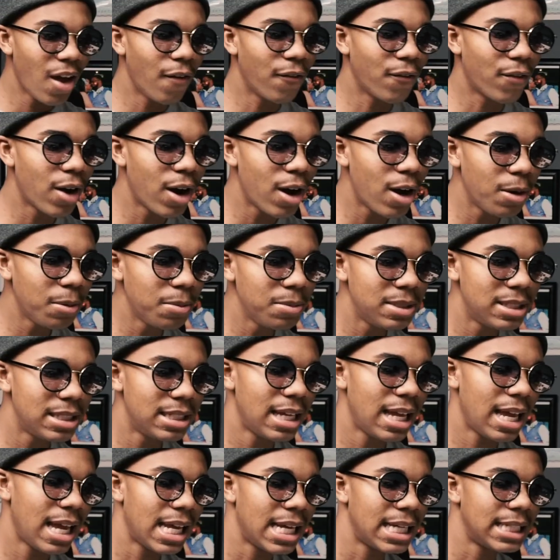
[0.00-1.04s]
From
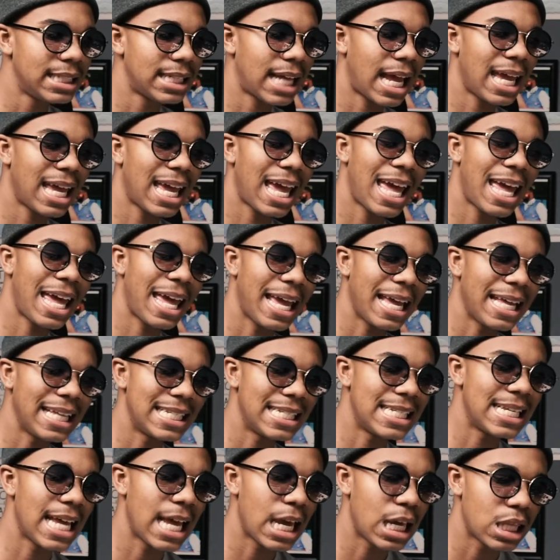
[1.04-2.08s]
Tess, aka
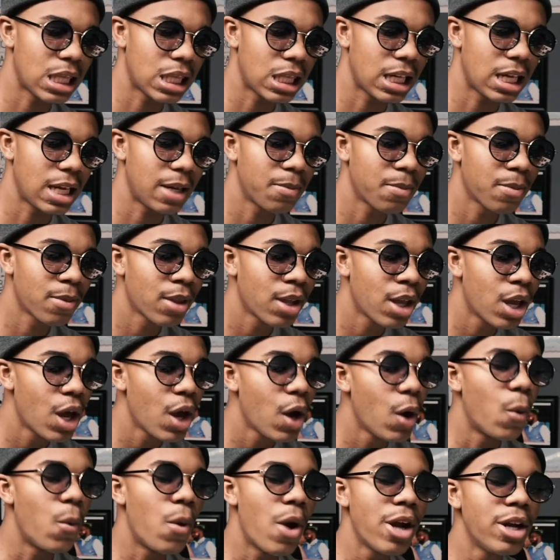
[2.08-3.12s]
Tessie,
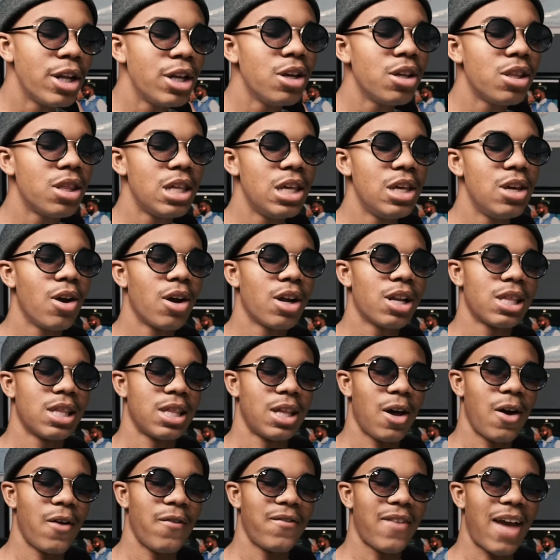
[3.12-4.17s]
where do you see
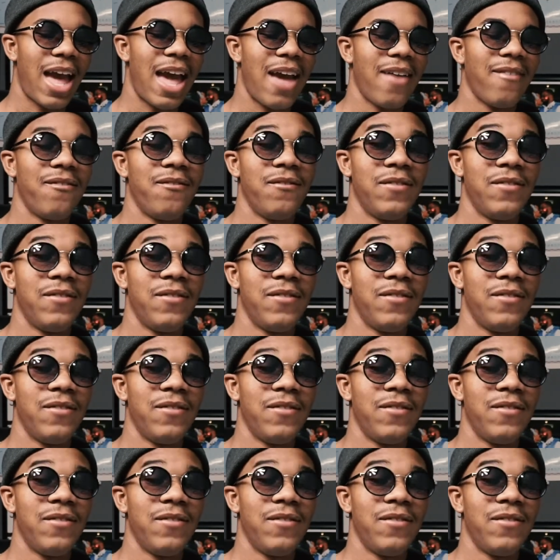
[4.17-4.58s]
yourself at